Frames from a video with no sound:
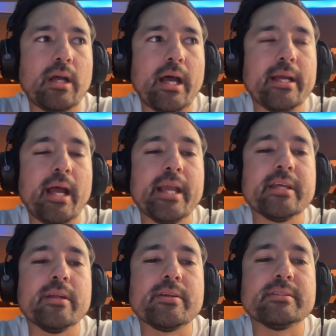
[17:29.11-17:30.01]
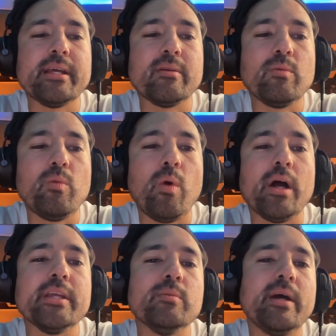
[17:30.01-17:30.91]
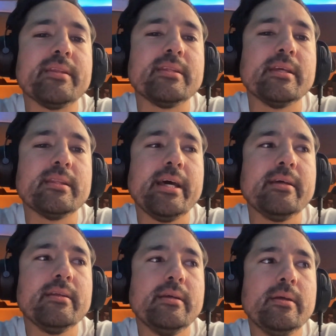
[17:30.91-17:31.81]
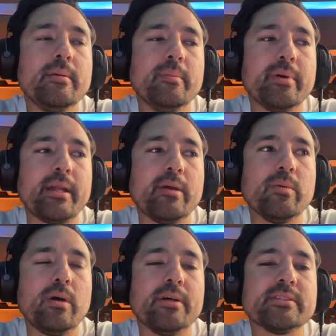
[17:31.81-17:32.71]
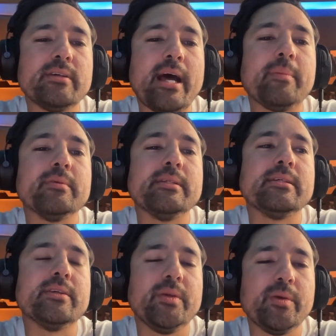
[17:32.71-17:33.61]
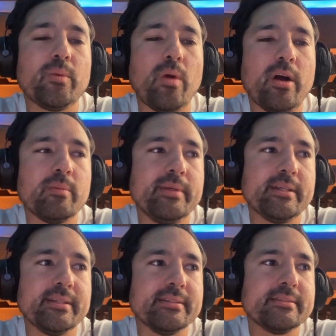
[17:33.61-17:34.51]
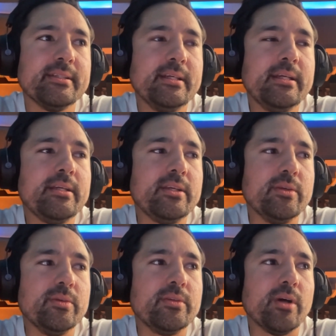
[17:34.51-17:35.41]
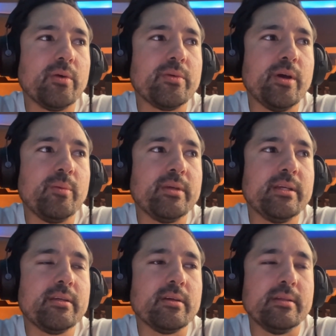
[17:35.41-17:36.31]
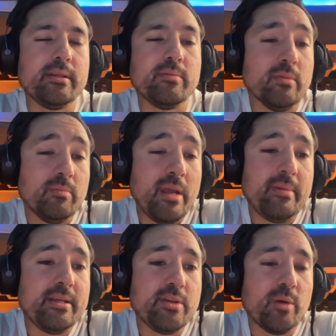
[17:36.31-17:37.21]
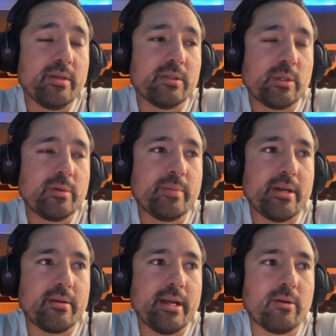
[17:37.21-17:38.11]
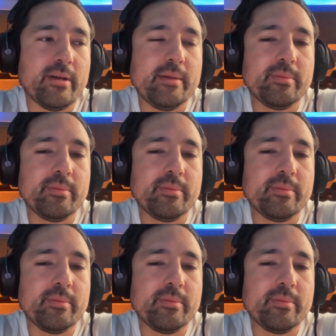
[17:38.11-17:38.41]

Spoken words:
I can understand why you might think that, but I will also happily tell you you're wrong because you don't know me, and maybe you know me a little bit better now, right?